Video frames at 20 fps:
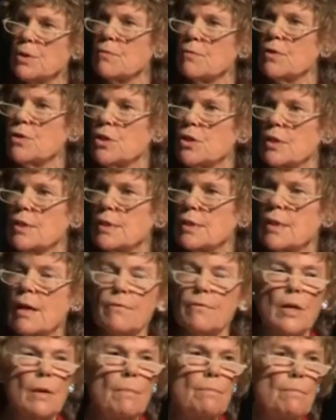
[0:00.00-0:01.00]
of the
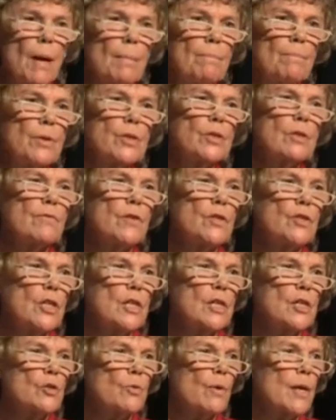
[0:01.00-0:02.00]
G7, members of the
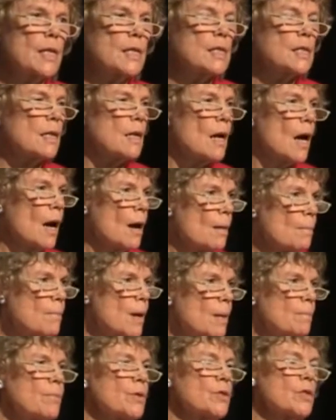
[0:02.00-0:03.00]
G20,
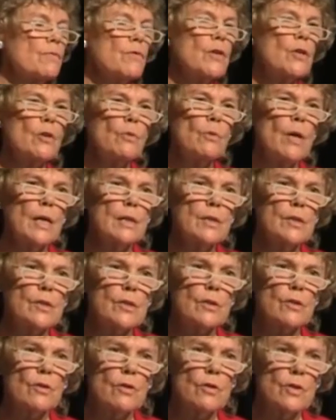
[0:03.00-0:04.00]
members of the UN
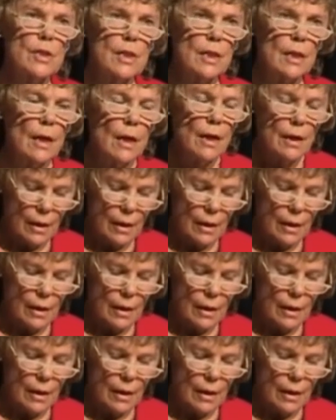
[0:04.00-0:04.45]
Security